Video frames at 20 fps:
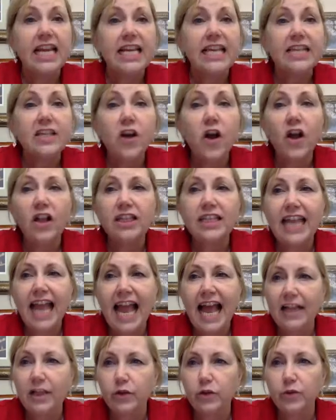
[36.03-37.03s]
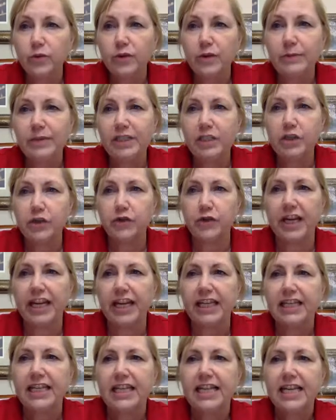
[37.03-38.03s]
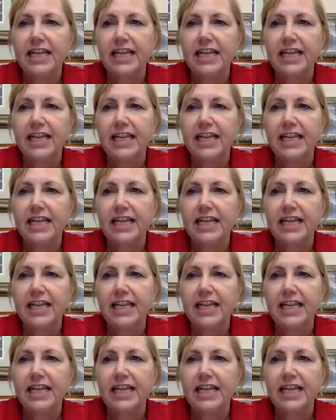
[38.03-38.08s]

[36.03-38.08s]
is called calorimetry